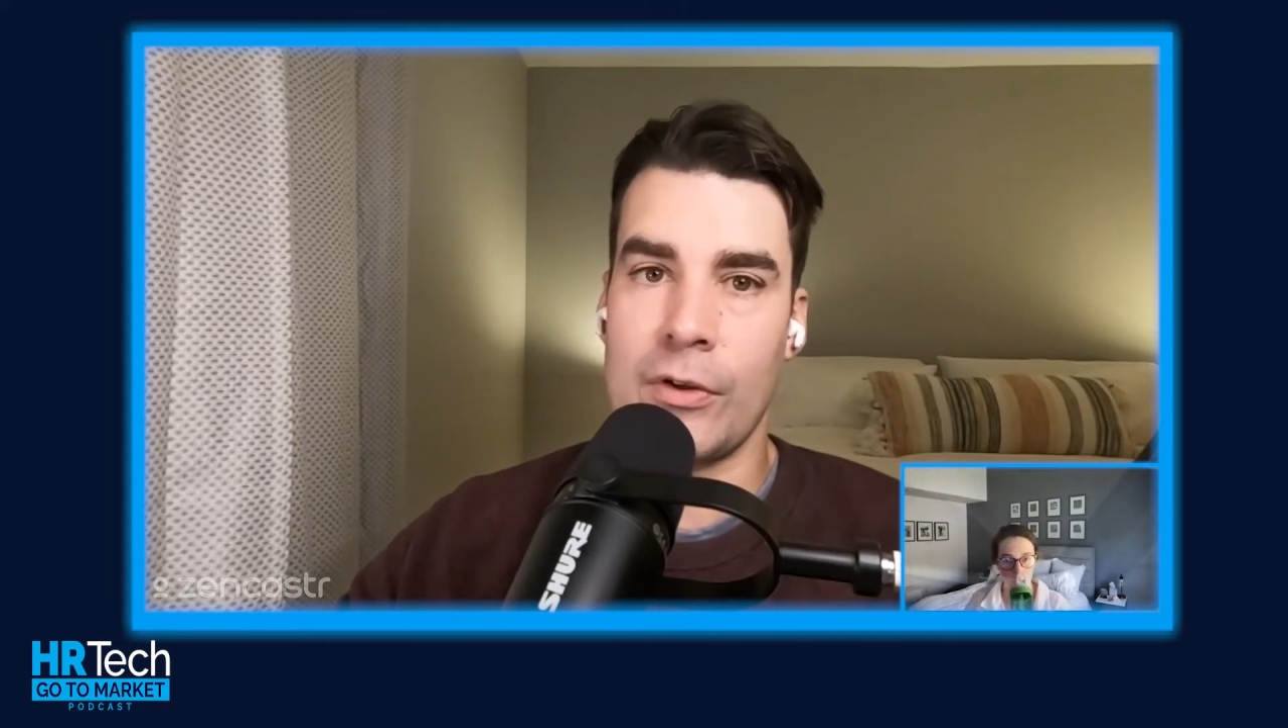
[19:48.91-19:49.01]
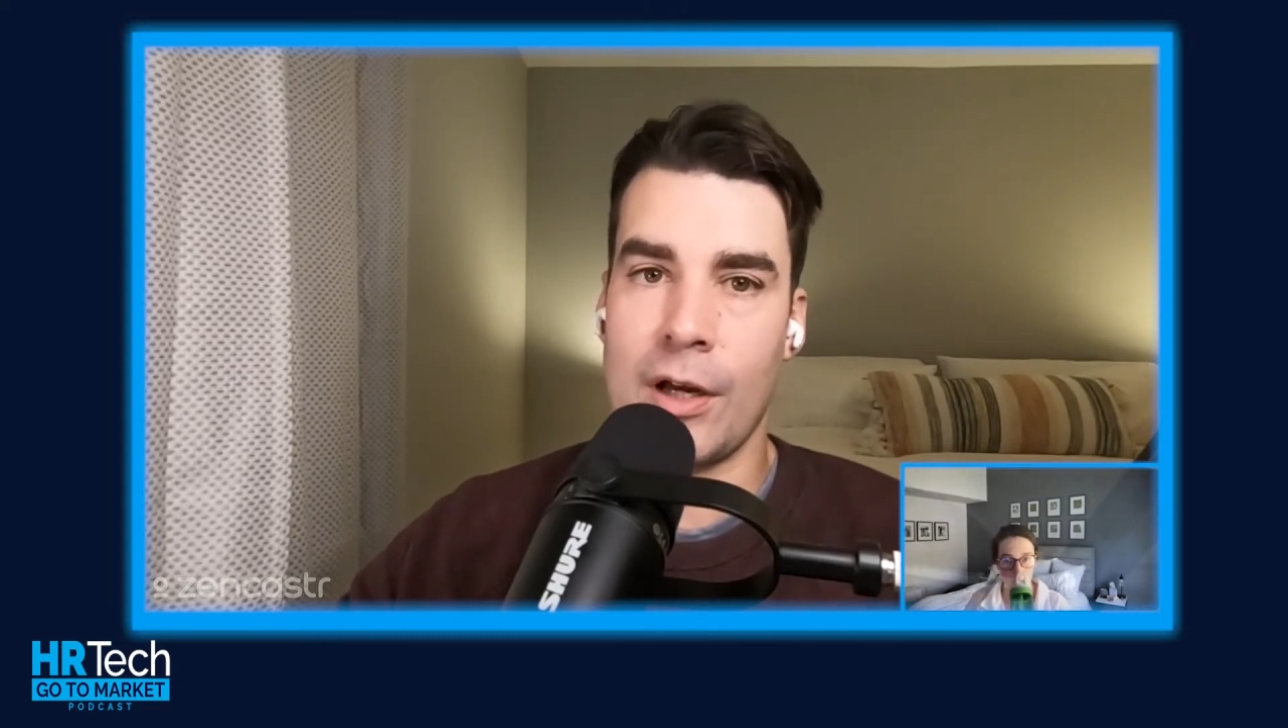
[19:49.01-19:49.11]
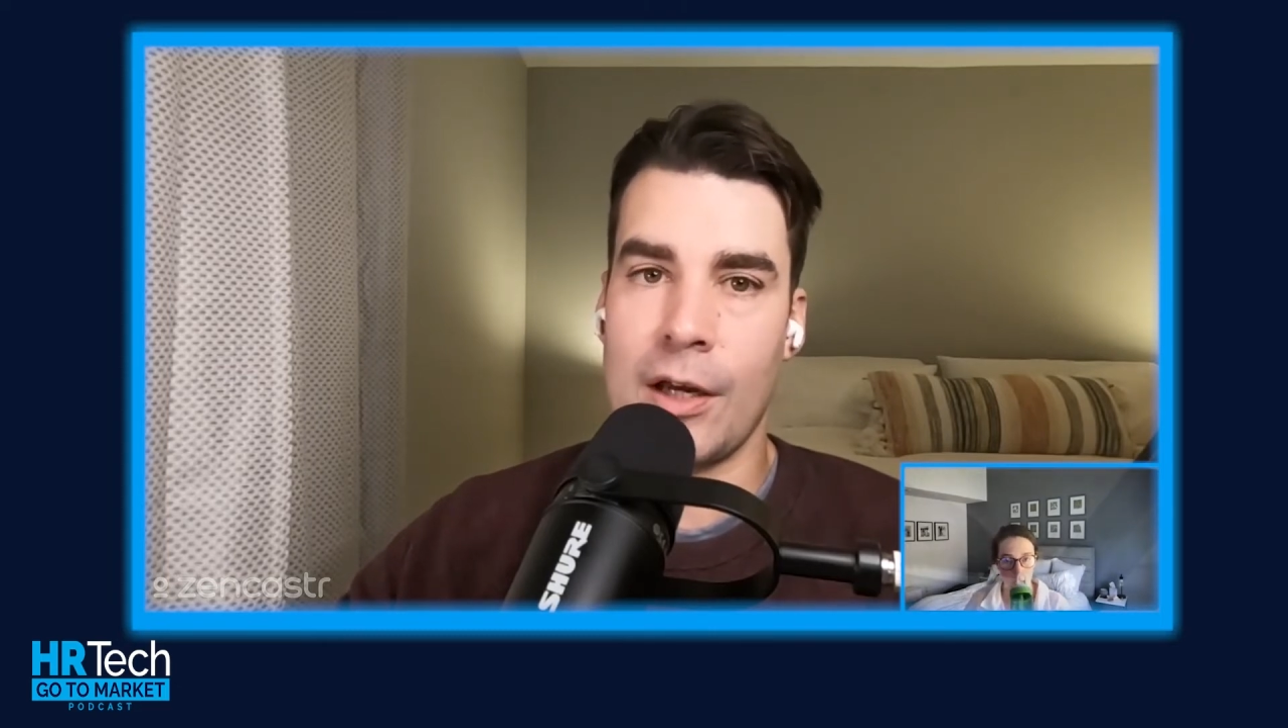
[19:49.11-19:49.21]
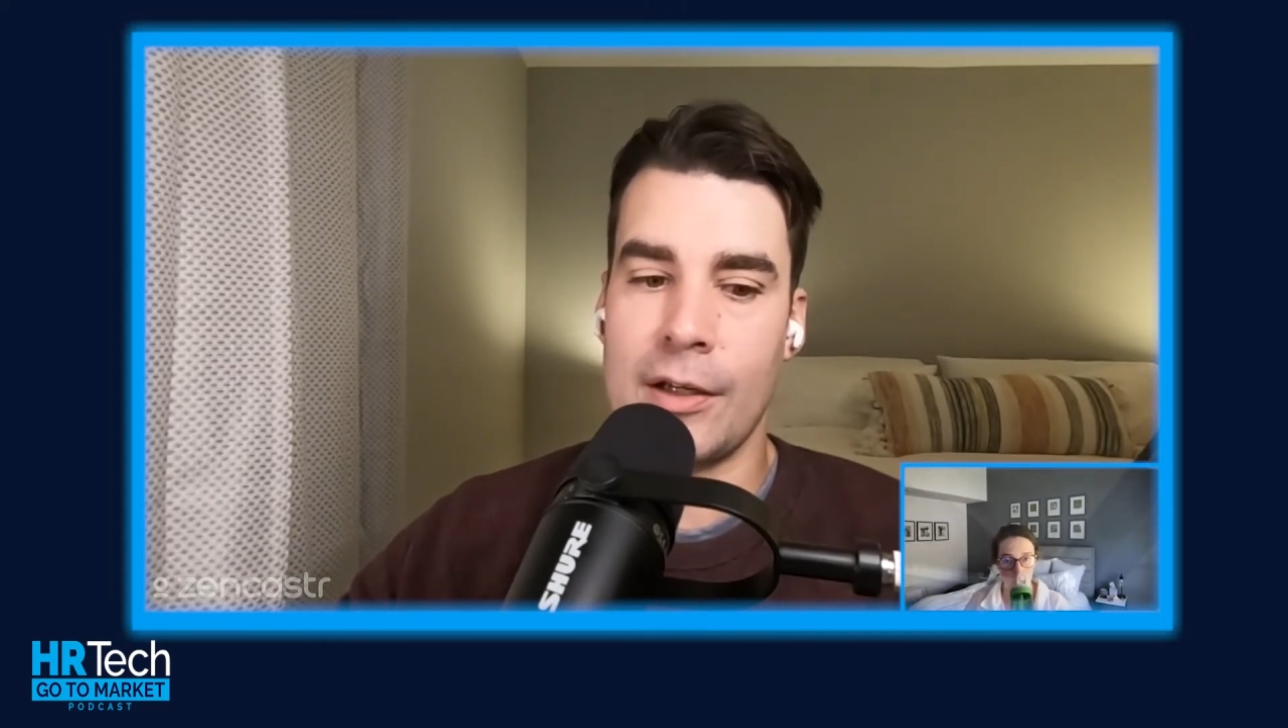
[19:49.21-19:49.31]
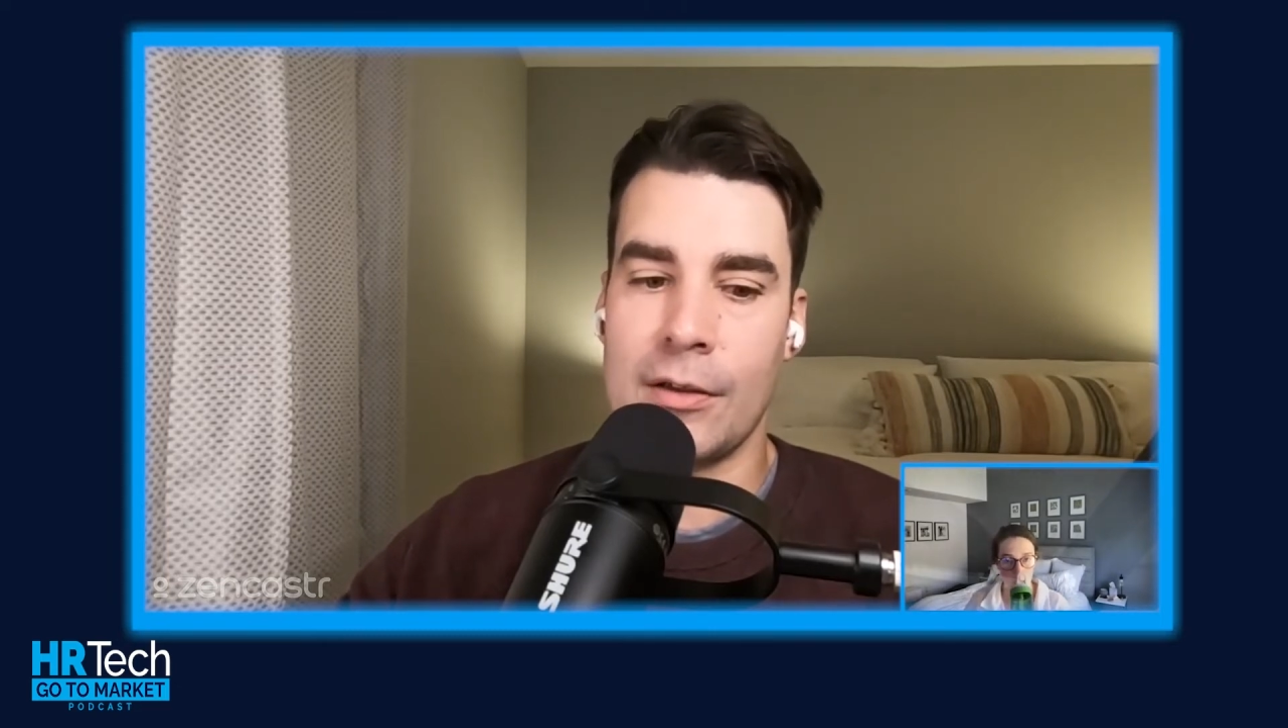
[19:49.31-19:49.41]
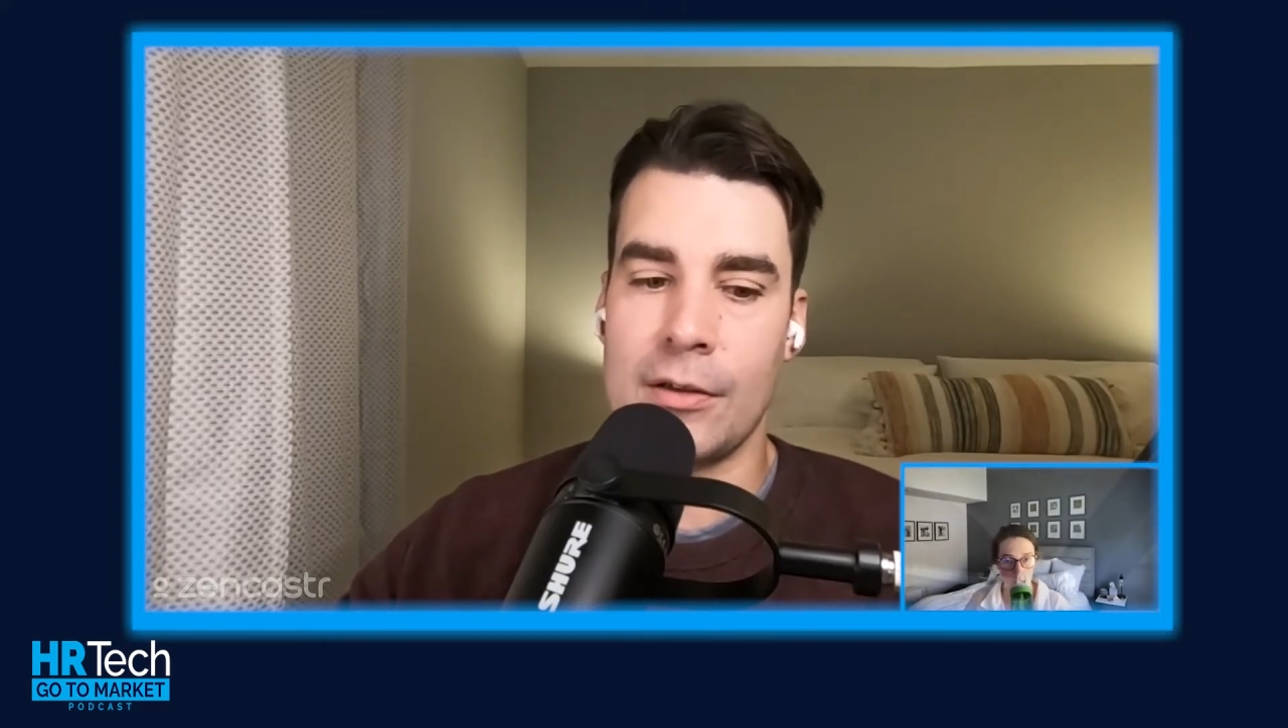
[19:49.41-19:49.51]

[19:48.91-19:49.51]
on,